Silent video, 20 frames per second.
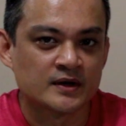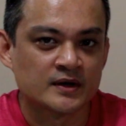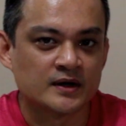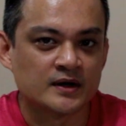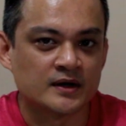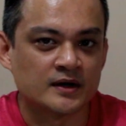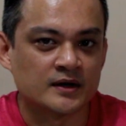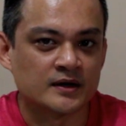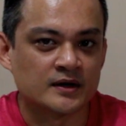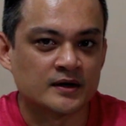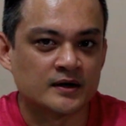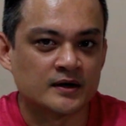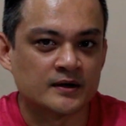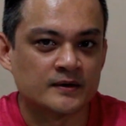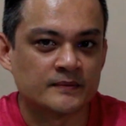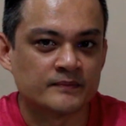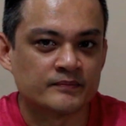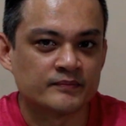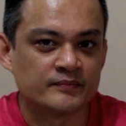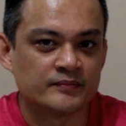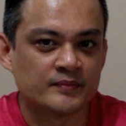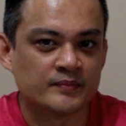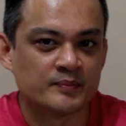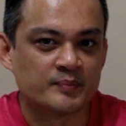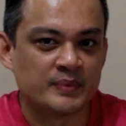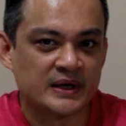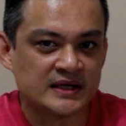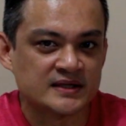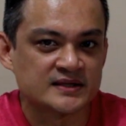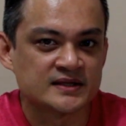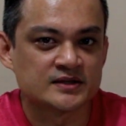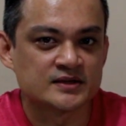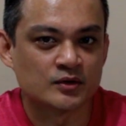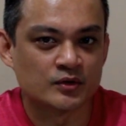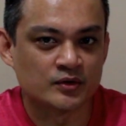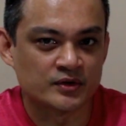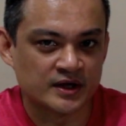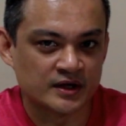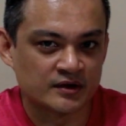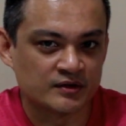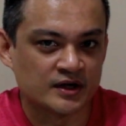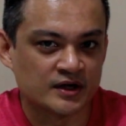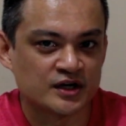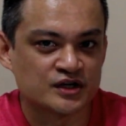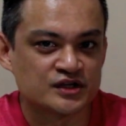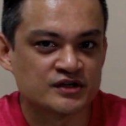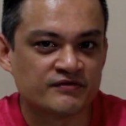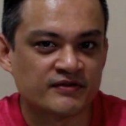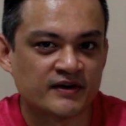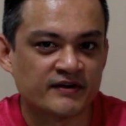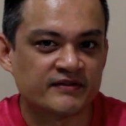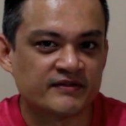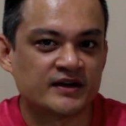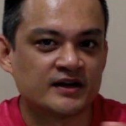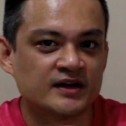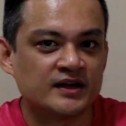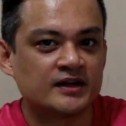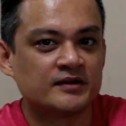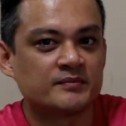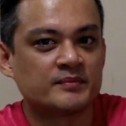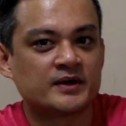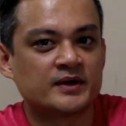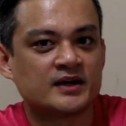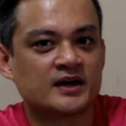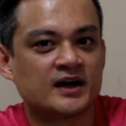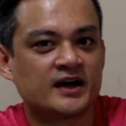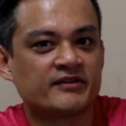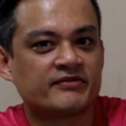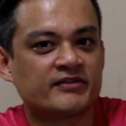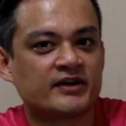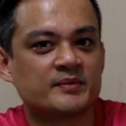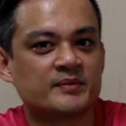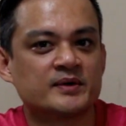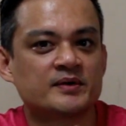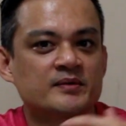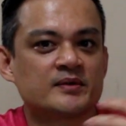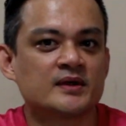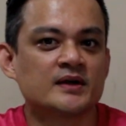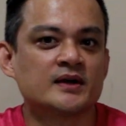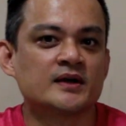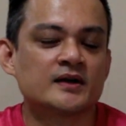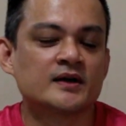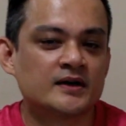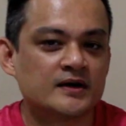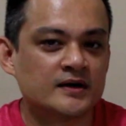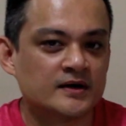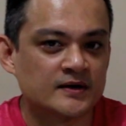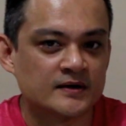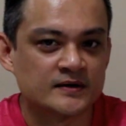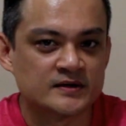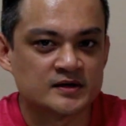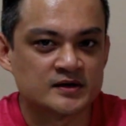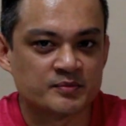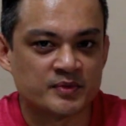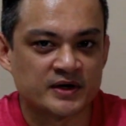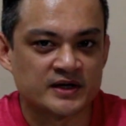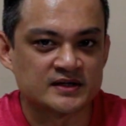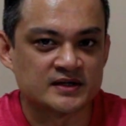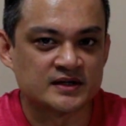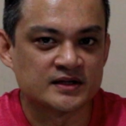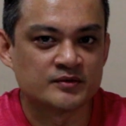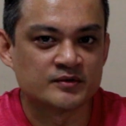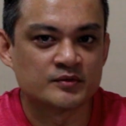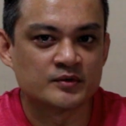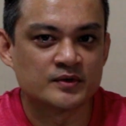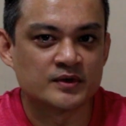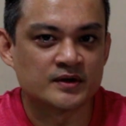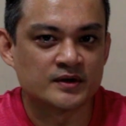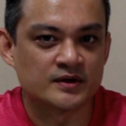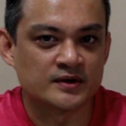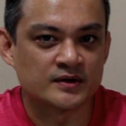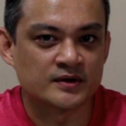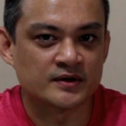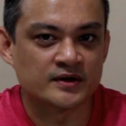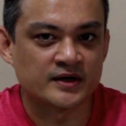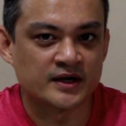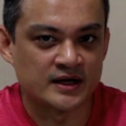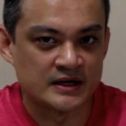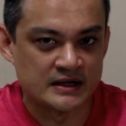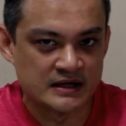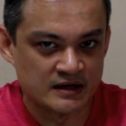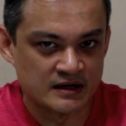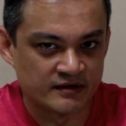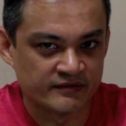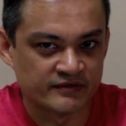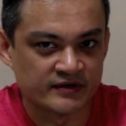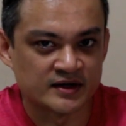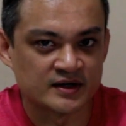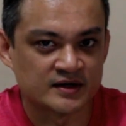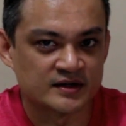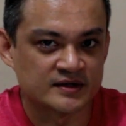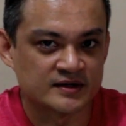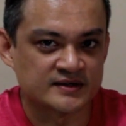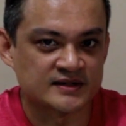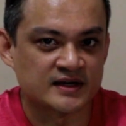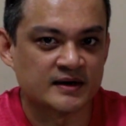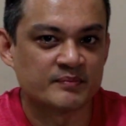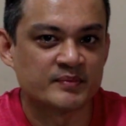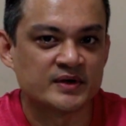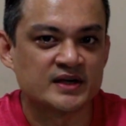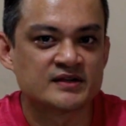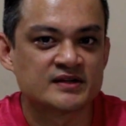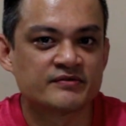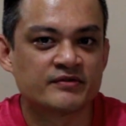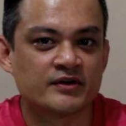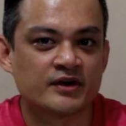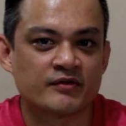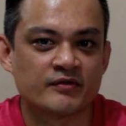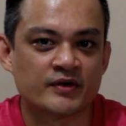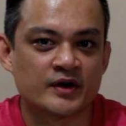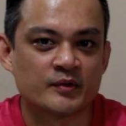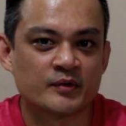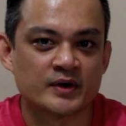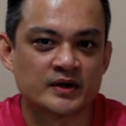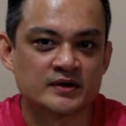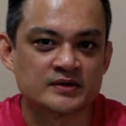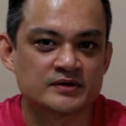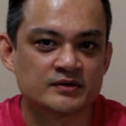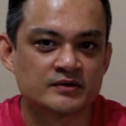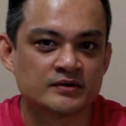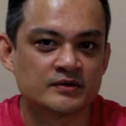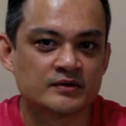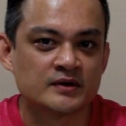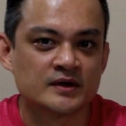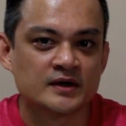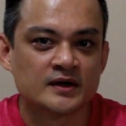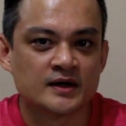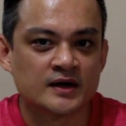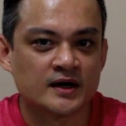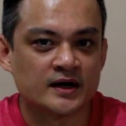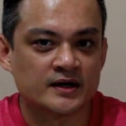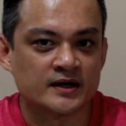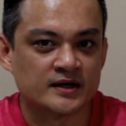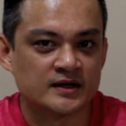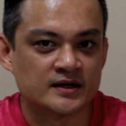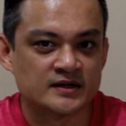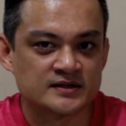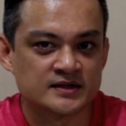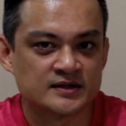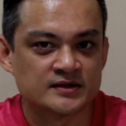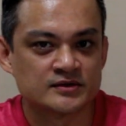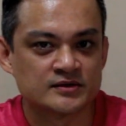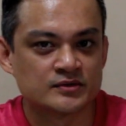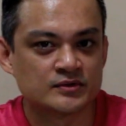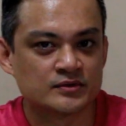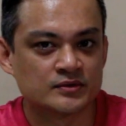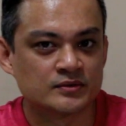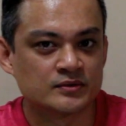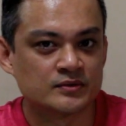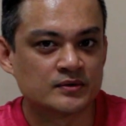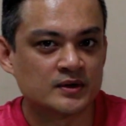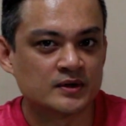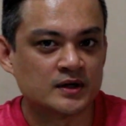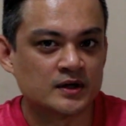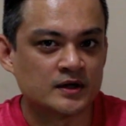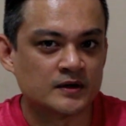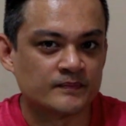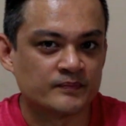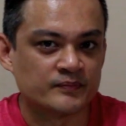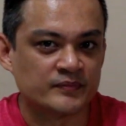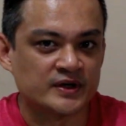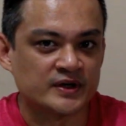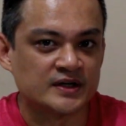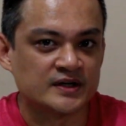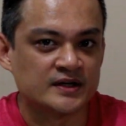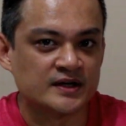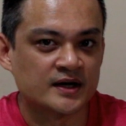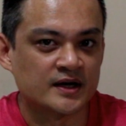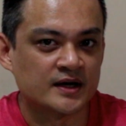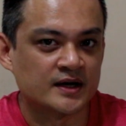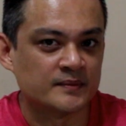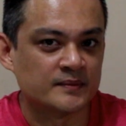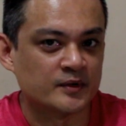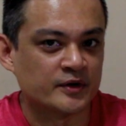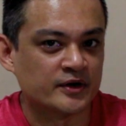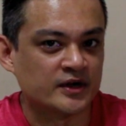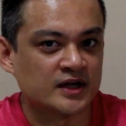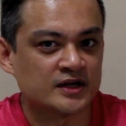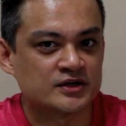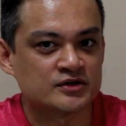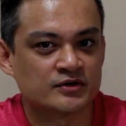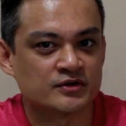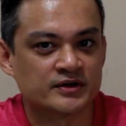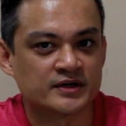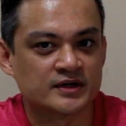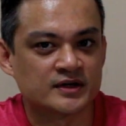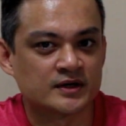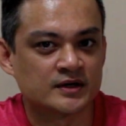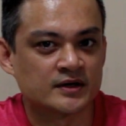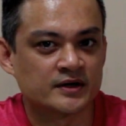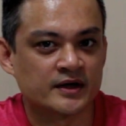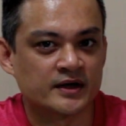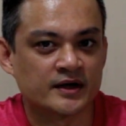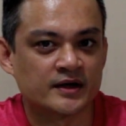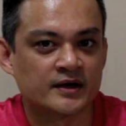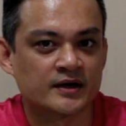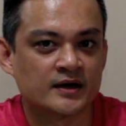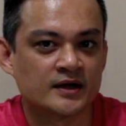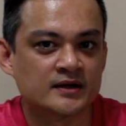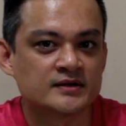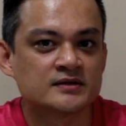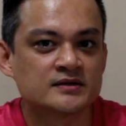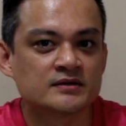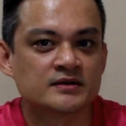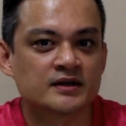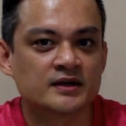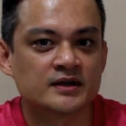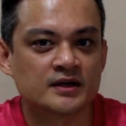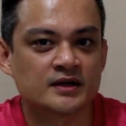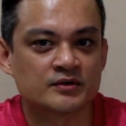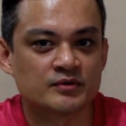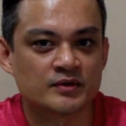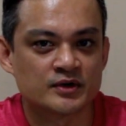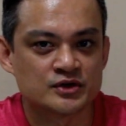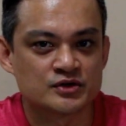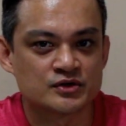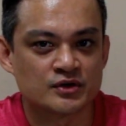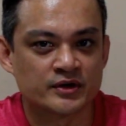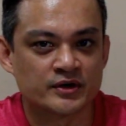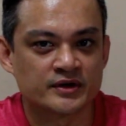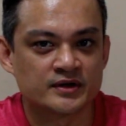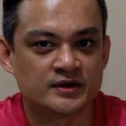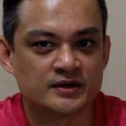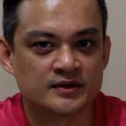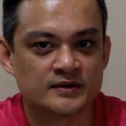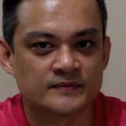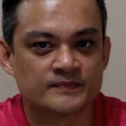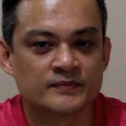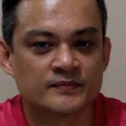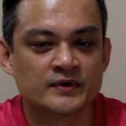Bass is okay on the HD598, but the Hifiman surprisingly can deliver sub bass very well. So I can listen to EDM or electronica, and I still can get to enjoy the